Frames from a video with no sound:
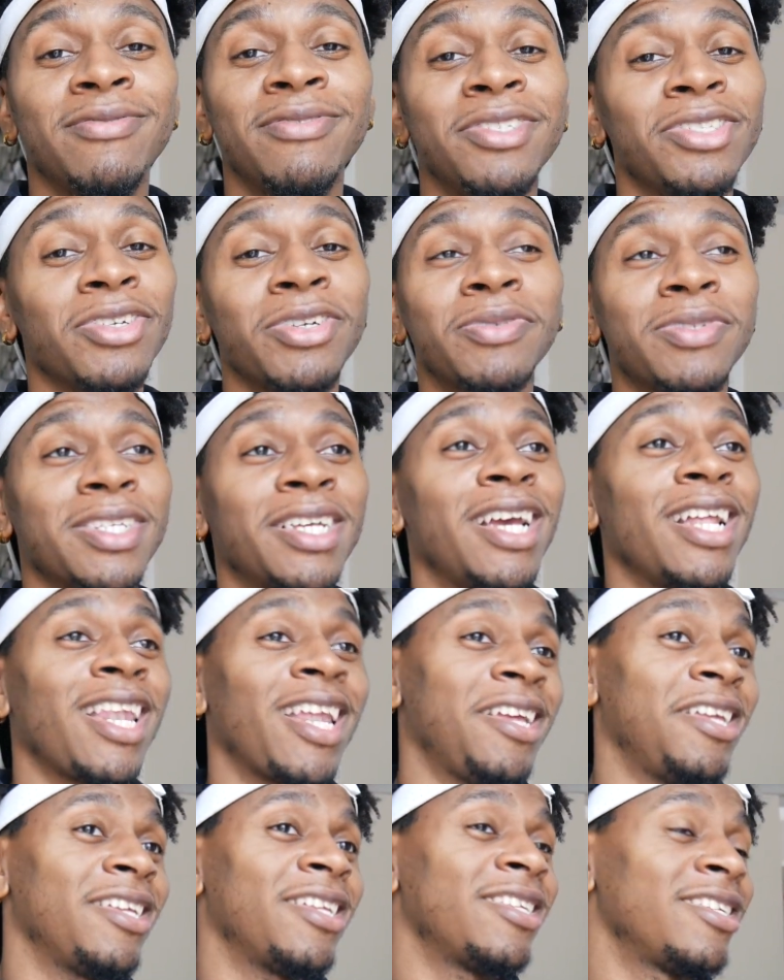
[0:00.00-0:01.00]
You know what I'm saying?
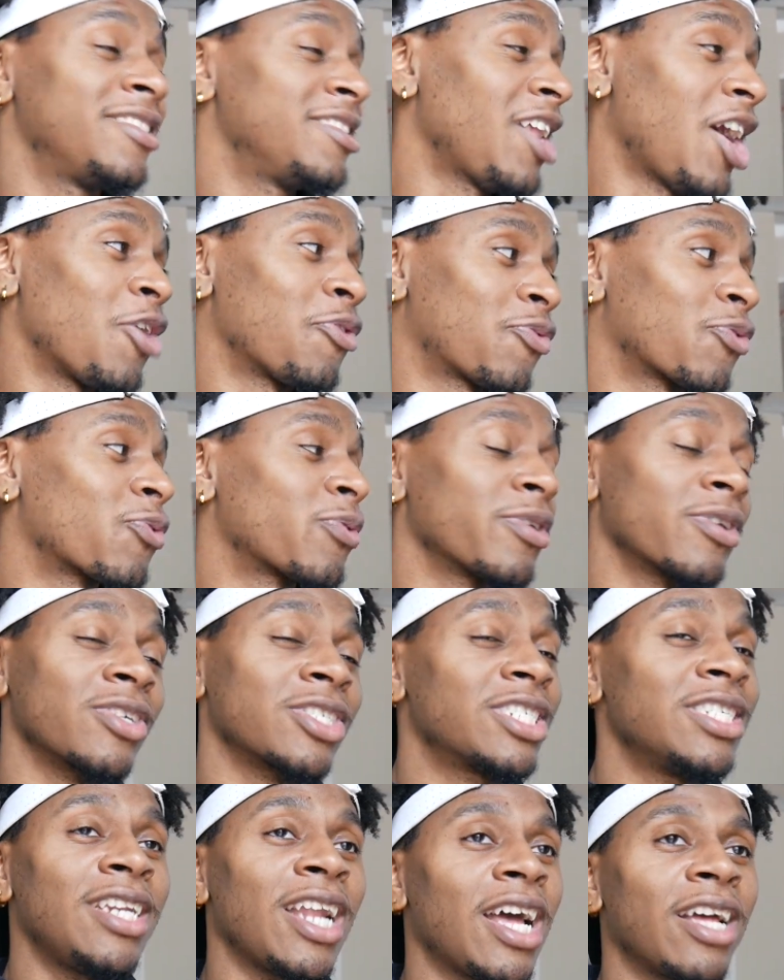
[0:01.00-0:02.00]
Like no, for real.
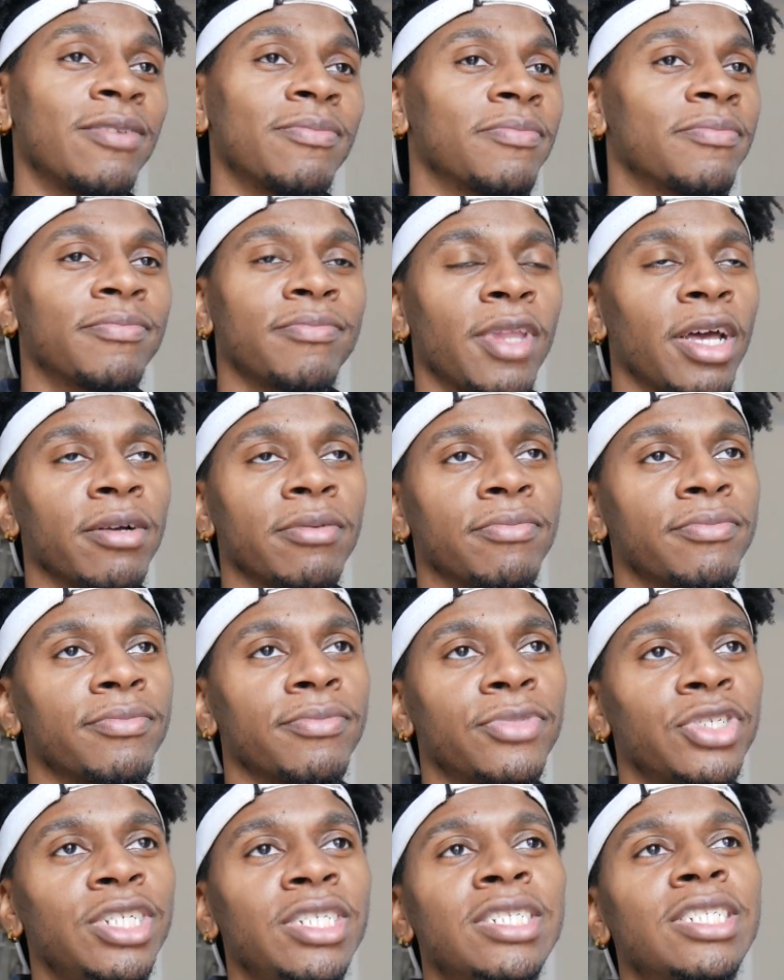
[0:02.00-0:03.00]
She not no.
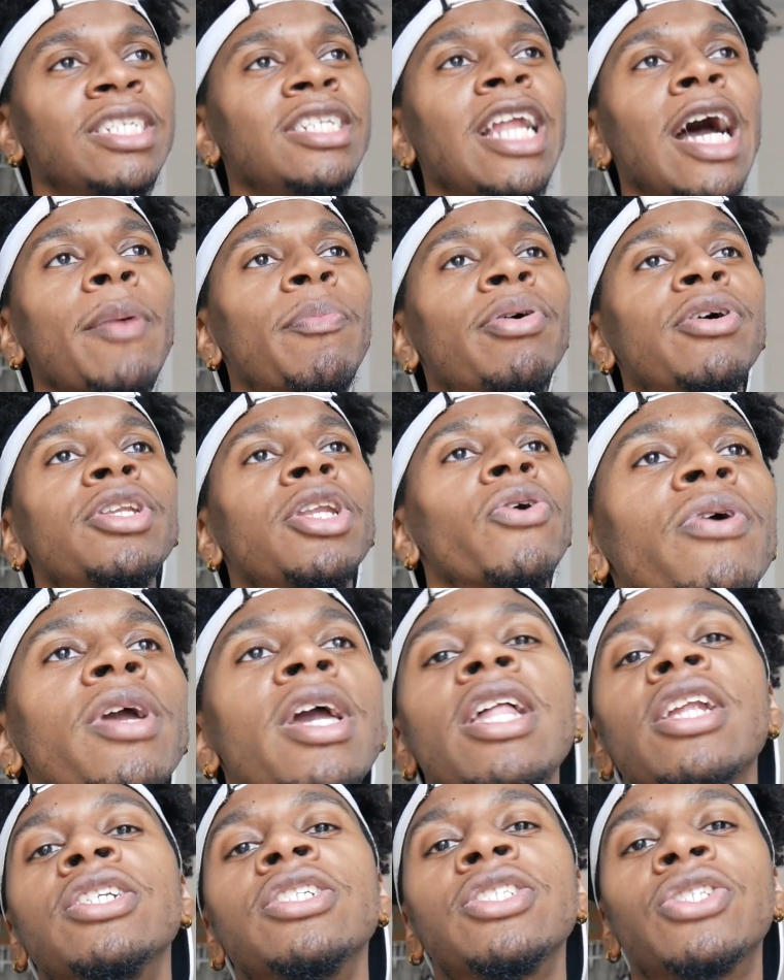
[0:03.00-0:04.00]
She she not putting
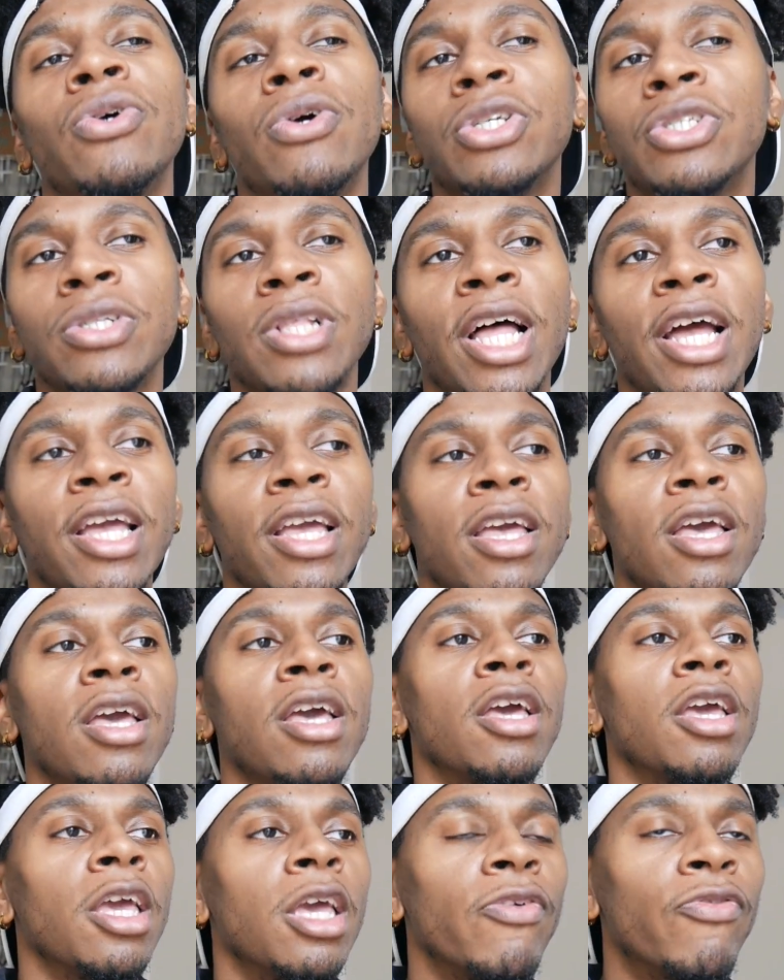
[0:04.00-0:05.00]
energy towards you. Like
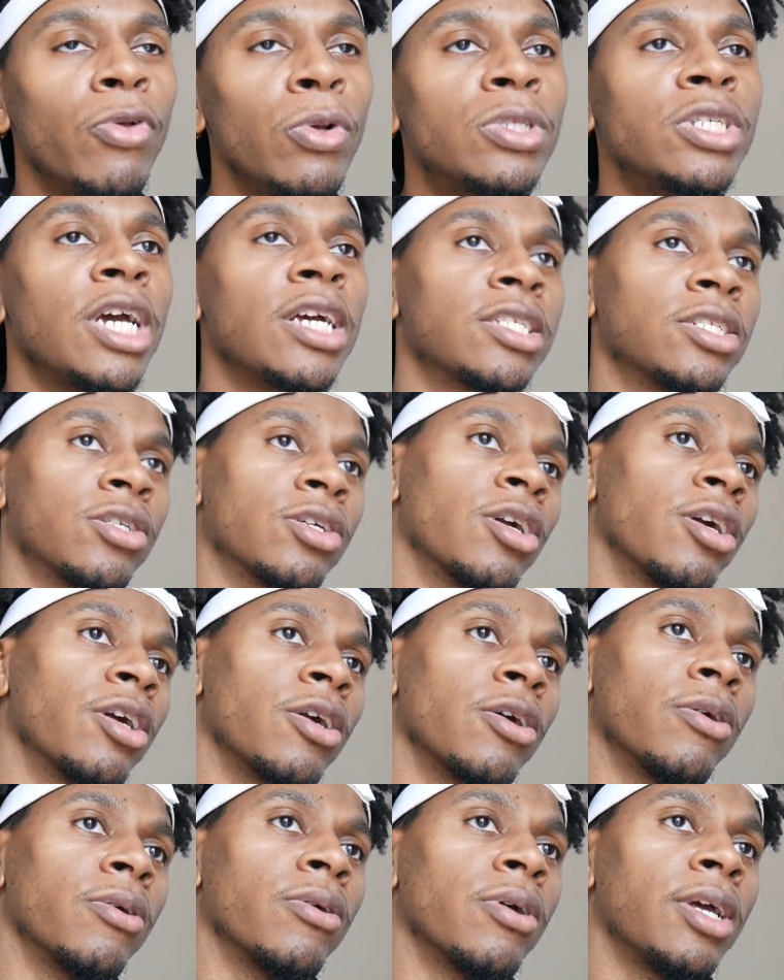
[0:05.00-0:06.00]
if you text a
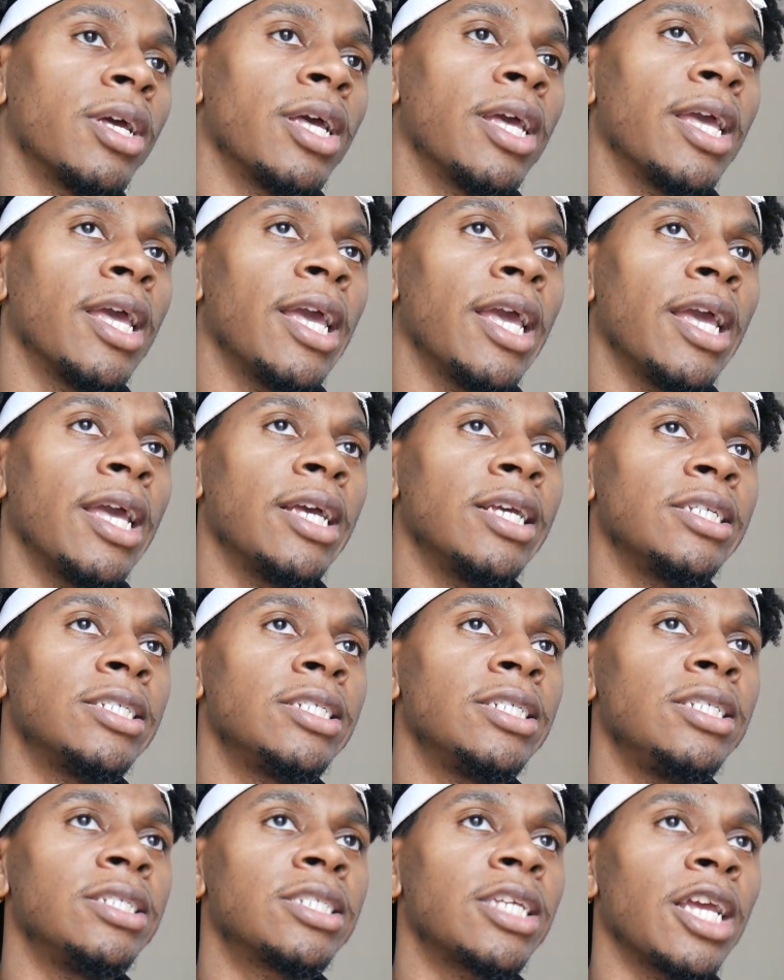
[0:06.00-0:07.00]
girl and
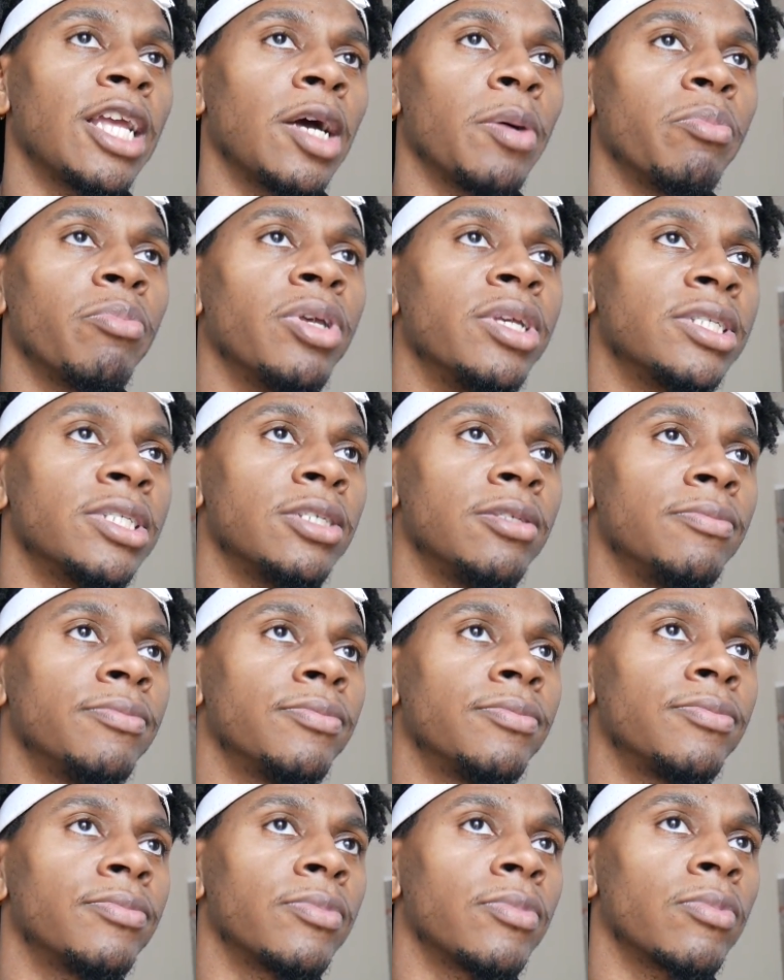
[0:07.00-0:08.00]
she say I'm busy,
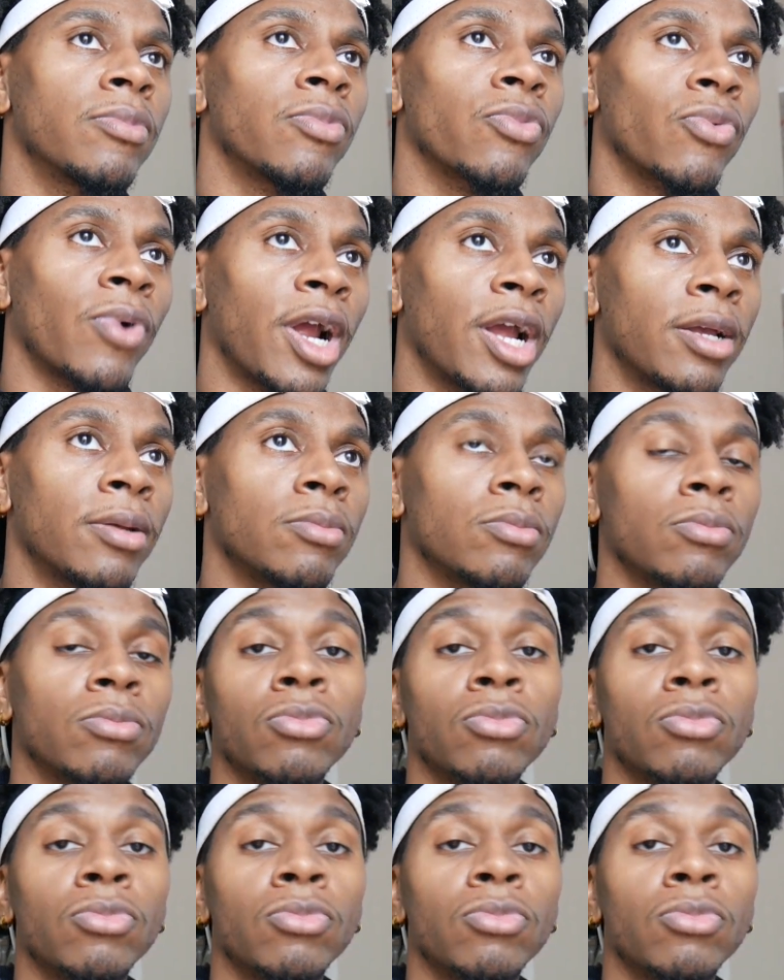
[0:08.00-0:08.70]
right?